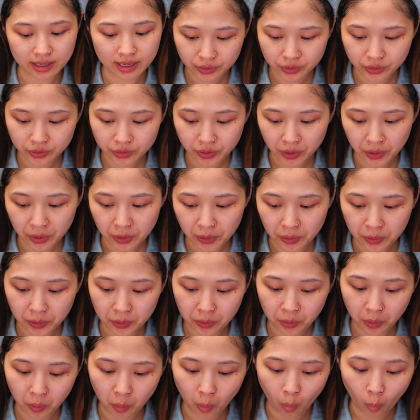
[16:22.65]

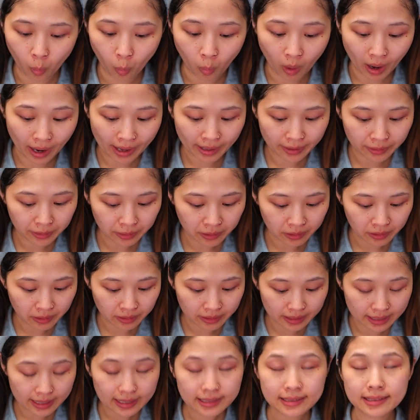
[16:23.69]
So while
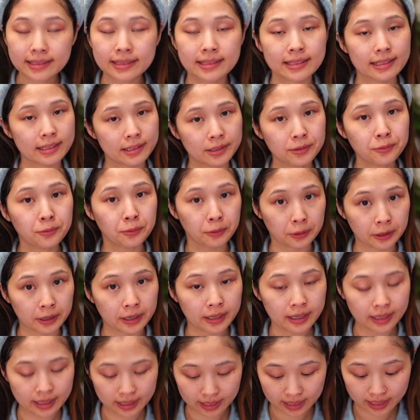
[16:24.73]
it did
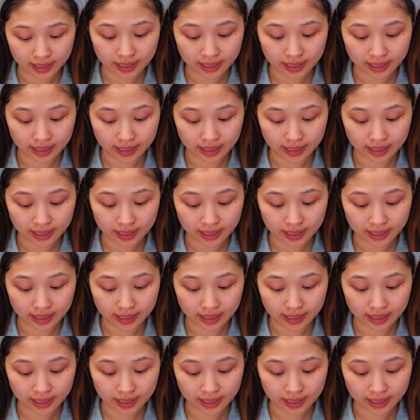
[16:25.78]
work.